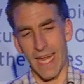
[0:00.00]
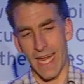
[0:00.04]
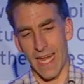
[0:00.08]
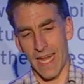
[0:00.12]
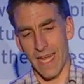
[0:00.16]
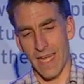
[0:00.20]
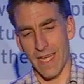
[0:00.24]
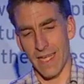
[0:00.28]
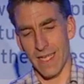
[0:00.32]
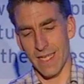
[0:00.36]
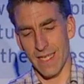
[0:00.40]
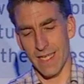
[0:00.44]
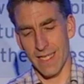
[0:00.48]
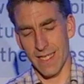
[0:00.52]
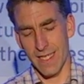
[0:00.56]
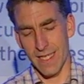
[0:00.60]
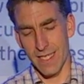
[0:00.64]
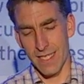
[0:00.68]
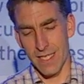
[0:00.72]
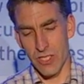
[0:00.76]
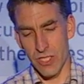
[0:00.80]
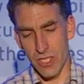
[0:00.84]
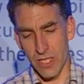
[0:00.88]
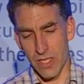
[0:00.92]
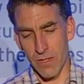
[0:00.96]
And
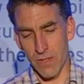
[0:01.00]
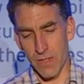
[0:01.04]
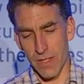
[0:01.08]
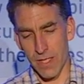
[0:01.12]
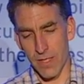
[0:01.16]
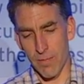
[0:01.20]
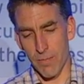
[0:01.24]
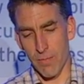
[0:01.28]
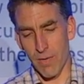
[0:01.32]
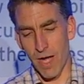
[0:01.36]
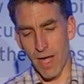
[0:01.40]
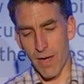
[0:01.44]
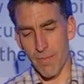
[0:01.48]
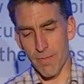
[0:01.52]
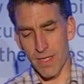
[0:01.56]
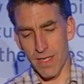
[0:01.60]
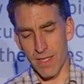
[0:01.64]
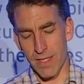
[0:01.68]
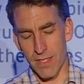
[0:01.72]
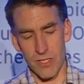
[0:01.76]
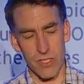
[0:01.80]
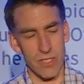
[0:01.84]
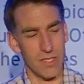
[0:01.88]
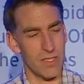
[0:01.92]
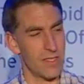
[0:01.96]
generally the problem that
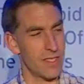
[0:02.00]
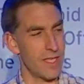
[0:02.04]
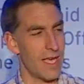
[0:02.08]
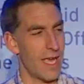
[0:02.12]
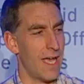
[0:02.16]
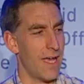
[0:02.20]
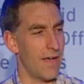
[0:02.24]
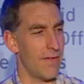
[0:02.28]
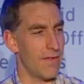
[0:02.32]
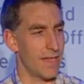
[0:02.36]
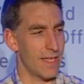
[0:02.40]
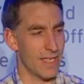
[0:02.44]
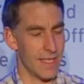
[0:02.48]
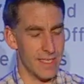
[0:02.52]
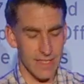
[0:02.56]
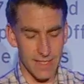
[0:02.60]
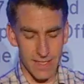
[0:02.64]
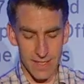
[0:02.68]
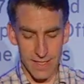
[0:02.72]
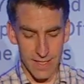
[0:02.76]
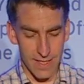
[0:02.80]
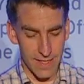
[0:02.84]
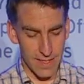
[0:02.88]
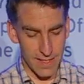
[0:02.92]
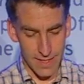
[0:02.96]
engineers have
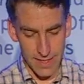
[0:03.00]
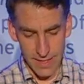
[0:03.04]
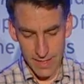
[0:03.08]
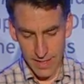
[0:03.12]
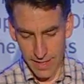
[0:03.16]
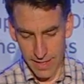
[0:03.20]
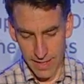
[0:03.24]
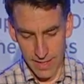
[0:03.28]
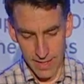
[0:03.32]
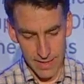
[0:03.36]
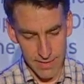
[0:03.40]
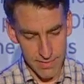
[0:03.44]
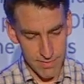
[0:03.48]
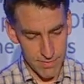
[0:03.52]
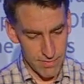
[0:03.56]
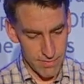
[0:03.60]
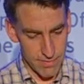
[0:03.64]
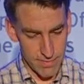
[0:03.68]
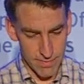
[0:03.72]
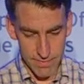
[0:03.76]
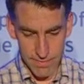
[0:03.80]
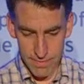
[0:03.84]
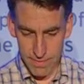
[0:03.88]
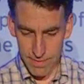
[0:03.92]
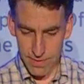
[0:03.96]
isn't that they can't
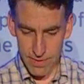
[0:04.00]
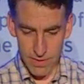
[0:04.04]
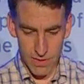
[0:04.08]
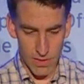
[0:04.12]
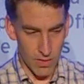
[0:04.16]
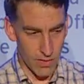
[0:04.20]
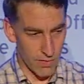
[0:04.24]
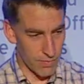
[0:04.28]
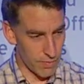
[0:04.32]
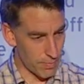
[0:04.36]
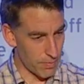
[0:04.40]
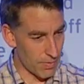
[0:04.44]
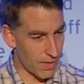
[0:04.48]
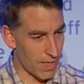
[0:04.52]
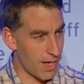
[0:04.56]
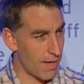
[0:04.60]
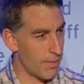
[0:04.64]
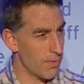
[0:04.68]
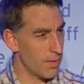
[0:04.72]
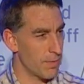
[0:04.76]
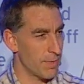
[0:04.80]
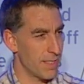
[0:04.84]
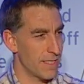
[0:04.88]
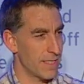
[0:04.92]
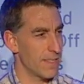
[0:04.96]
solve a
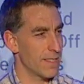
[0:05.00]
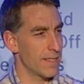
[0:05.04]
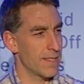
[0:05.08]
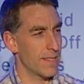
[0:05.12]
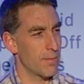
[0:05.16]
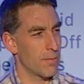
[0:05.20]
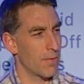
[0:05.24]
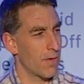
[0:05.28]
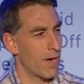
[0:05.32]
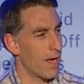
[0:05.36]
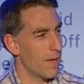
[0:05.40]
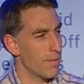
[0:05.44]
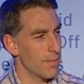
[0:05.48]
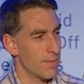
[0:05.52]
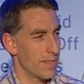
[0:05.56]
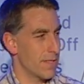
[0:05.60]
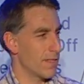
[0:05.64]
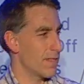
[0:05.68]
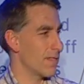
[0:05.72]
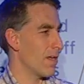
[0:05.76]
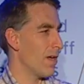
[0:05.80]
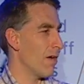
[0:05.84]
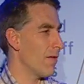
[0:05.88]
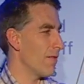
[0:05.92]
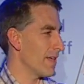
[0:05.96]
problem, it's that the problem they're
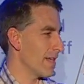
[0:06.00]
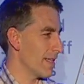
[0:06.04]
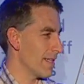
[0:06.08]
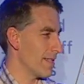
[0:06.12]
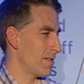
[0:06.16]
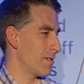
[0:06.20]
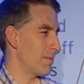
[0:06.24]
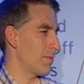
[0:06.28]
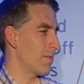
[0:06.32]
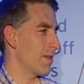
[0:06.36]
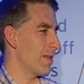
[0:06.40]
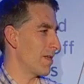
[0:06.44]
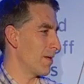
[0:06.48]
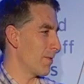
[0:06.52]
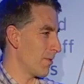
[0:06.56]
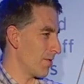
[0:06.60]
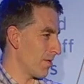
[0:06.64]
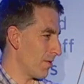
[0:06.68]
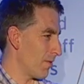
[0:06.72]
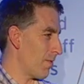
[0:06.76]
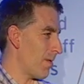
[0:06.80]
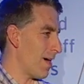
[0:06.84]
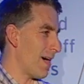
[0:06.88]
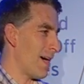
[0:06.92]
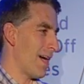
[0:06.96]
solving isn't really
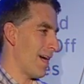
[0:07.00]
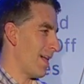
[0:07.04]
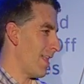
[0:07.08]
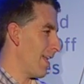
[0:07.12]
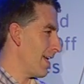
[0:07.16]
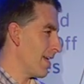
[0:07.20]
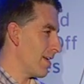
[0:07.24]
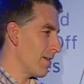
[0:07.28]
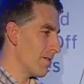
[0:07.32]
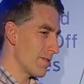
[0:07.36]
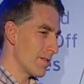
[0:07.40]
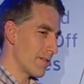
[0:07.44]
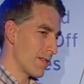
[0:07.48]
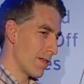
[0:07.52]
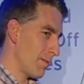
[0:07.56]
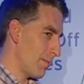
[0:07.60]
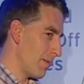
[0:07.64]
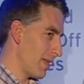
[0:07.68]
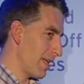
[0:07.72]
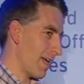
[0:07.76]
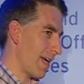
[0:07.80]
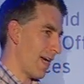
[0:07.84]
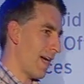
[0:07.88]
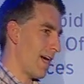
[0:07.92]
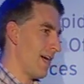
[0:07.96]
worthwhile. I know so
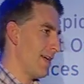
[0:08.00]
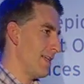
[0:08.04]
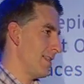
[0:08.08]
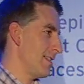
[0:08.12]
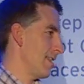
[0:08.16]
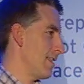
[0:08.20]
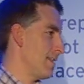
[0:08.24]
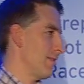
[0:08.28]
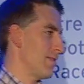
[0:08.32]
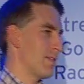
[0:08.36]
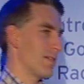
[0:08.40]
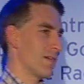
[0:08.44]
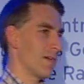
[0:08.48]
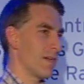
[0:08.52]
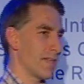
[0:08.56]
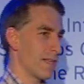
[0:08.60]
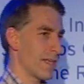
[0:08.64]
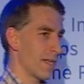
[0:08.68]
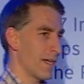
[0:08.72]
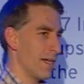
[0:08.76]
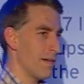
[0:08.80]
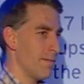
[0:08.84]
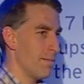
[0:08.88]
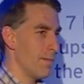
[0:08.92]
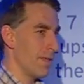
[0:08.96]
many guys that have started
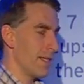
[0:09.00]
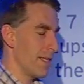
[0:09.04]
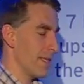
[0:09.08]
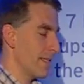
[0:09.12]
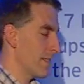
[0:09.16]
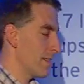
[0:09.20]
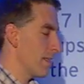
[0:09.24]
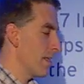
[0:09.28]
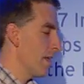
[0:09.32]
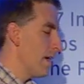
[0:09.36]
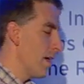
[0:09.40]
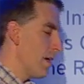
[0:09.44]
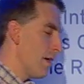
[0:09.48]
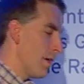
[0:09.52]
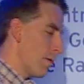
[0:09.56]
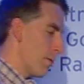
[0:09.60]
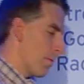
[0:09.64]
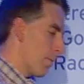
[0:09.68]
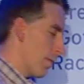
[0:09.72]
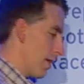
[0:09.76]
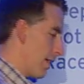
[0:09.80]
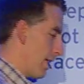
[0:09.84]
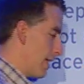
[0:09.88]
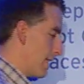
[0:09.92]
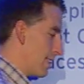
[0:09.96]
companies
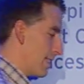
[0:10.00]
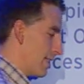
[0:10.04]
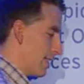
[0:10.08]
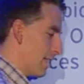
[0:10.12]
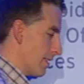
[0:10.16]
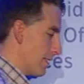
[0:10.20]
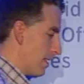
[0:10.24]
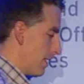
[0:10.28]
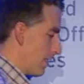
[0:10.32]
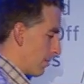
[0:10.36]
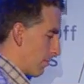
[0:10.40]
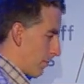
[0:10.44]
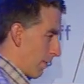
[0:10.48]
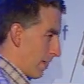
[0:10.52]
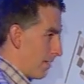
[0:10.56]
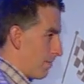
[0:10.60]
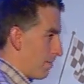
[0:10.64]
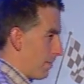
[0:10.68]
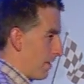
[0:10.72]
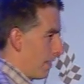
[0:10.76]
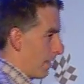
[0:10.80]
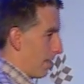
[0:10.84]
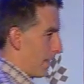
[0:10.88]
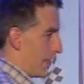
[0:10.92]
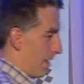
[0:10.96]
where they tilted a
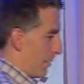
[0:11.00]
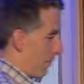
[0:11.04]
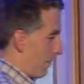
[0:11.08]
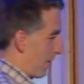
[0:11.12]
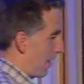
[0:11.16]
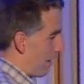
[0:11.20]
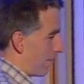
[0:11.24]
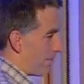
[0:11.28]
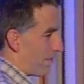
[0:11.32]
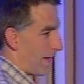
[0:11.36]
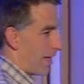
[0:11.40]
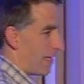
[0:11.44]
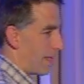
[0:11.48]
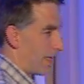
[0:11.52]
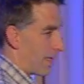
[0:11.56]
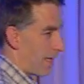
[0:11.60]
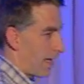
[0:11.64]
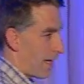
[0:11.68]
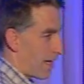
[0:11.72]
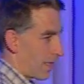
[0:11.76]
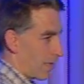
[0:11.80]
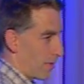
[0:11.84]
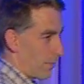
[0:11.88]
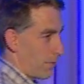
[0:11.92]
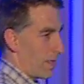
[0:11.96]
windmill, and when they finally
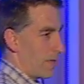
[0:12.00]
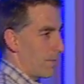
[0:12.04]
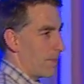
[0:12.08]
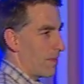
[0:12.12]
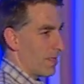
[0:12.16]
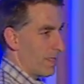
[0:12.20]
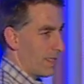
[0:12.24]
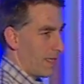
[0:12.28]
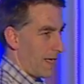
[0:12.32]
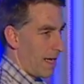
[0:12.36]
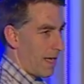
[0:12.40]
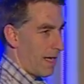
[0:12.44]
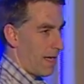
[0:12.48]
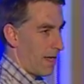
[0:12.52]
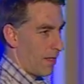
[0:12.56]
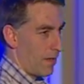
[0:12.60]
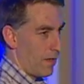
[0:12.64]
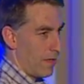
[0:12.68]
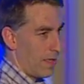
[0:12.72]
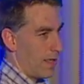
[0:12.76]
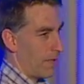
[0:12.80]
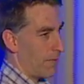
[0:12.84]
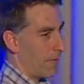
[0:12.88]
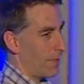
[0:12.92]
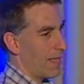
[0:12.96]
knocked the windmill down,
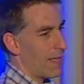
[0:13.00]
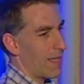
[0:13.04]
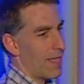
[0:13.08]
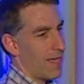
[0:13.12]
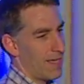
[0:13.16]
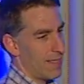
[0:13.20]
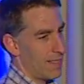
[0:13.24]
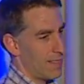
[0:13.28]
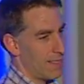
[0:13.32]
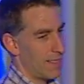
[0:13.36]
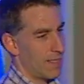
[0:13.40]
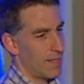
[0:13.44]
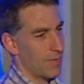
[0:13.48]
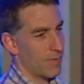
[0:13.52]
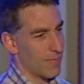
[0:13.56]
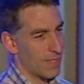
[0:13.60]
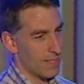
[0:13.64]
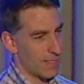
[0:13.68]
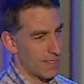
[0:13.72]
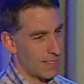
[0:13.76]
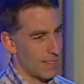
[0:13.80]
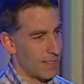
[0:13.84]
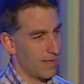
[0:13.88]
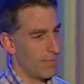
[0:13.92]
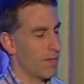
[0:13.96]
they realized that it
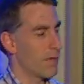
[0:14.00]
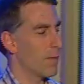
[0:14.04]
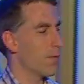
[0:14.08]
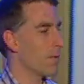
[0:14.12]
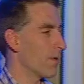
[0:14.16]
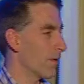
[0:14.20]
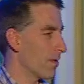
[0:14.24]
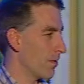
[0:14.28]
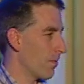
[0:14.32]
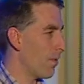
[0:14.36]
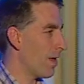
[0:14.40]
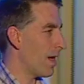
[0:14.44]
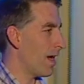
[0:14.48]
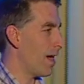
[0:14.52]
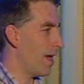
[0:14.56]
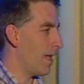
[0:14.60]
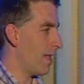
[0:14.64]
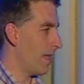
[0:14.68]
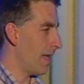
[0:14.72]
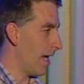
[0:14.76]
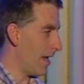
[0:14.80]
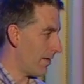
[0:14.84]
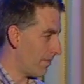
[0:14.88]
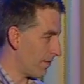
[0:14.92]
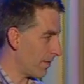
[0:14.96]
wasn't even a
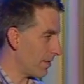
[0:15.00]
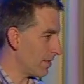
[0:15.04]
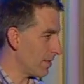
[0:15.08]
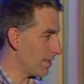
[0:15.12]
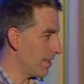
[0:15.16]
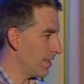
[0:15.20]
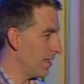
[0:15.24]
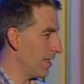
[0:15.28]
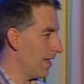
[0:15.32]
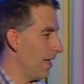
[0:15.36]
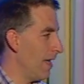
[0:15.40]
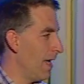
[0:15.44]
worthwhile effort.